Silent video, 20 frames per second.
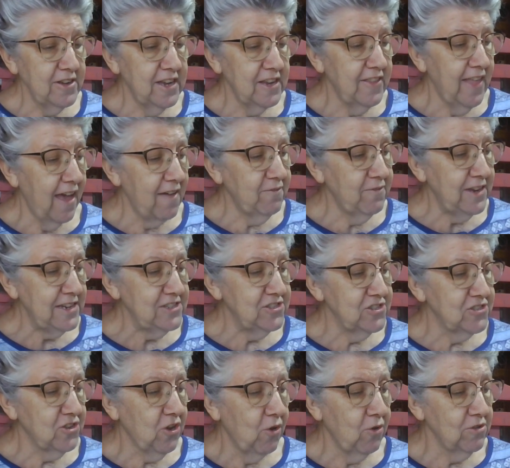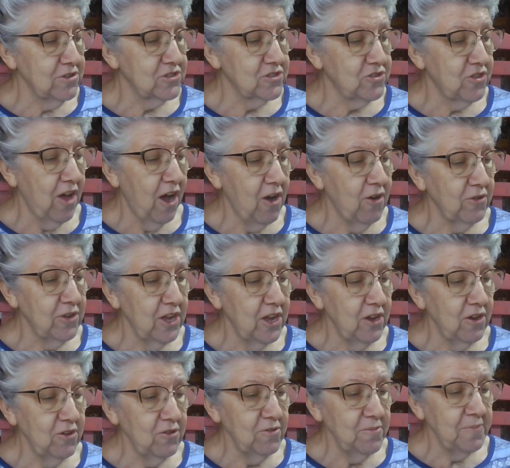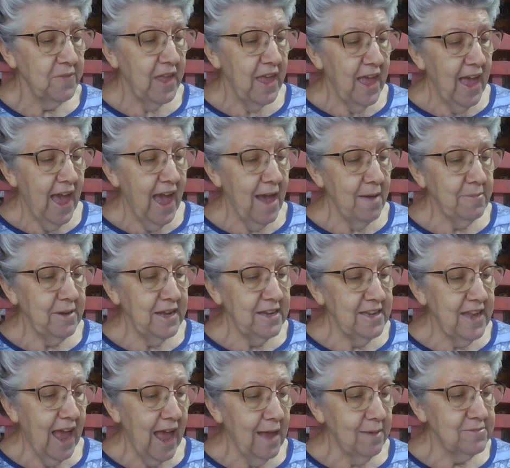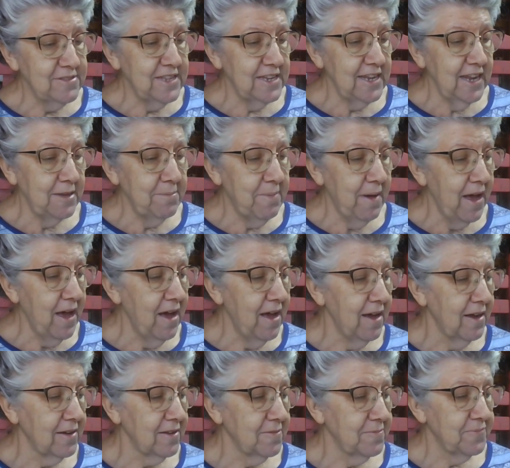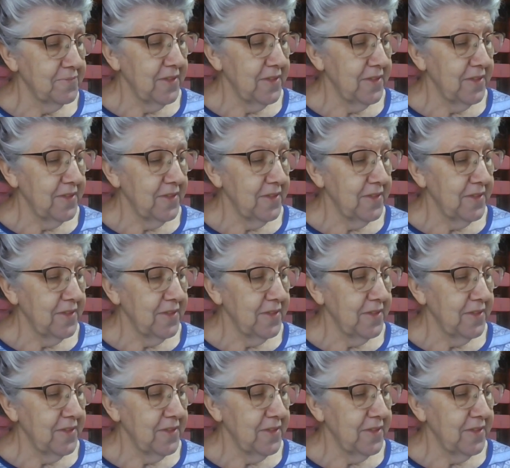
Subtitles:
Did that vicious horse throw you? How many times did he buck?"